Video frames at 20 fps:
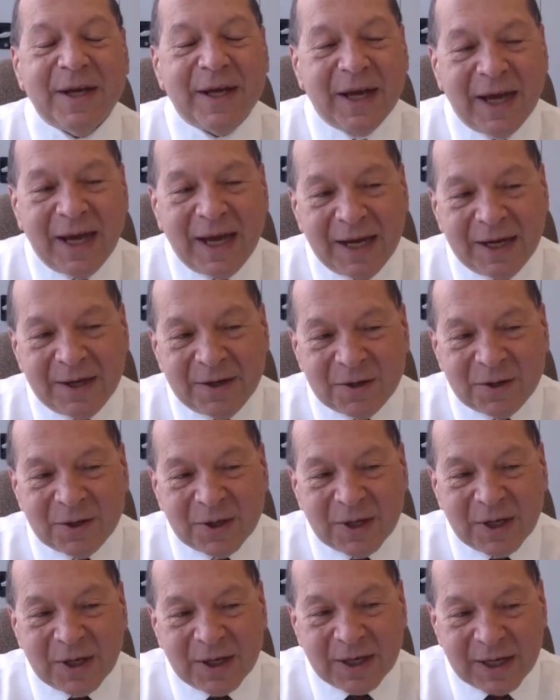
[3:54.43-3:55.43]
and
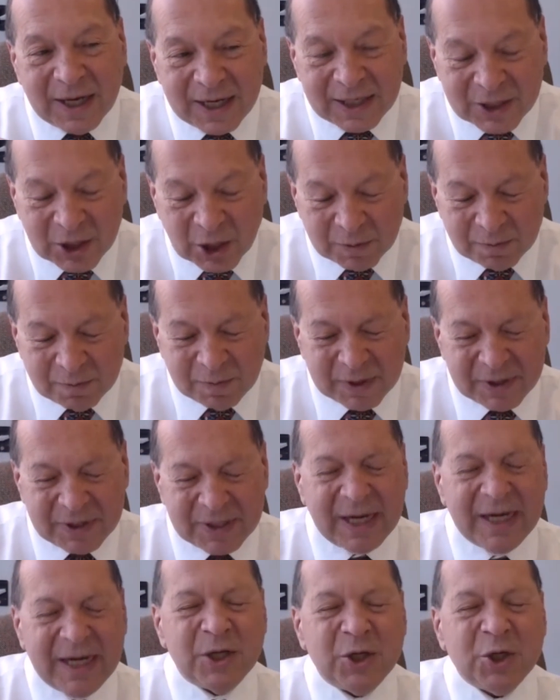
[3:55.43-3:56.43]
has got
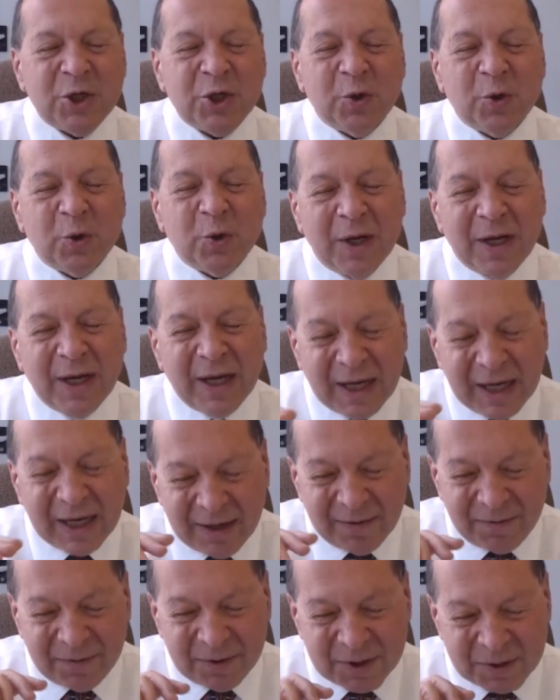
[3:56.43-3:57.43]
potential,
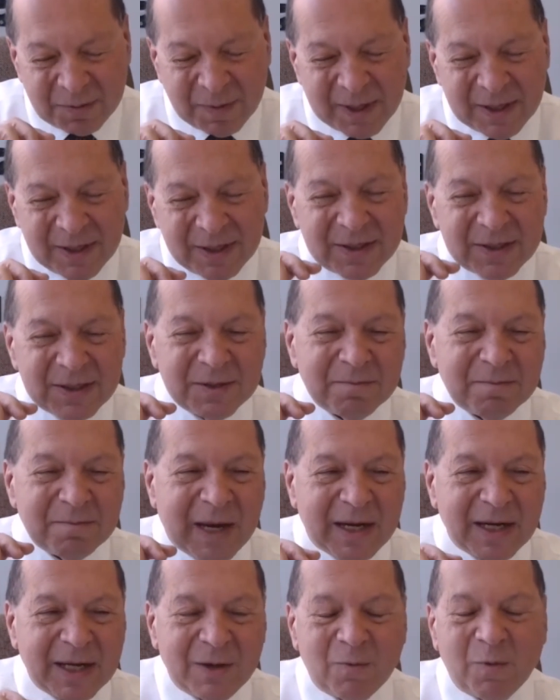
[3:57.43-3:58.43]
if you spend some
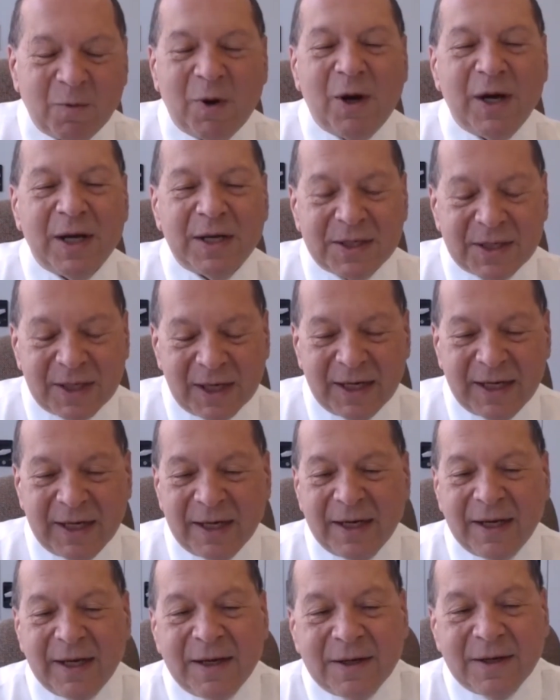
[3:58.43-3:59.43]
money wisely,
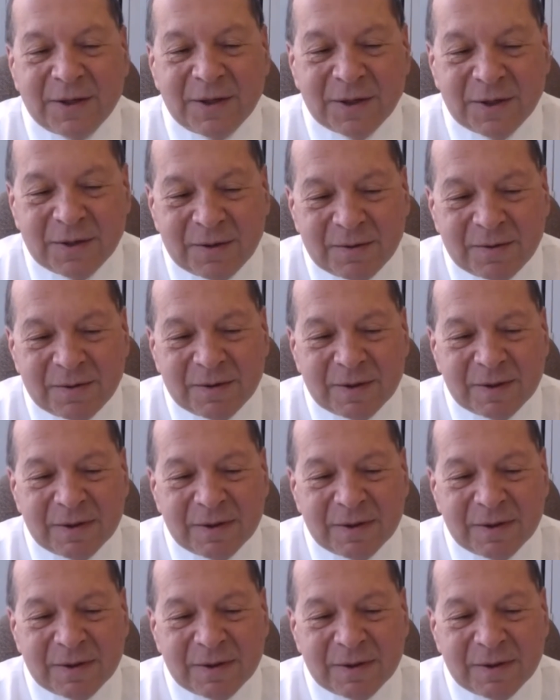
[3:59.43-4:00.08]
to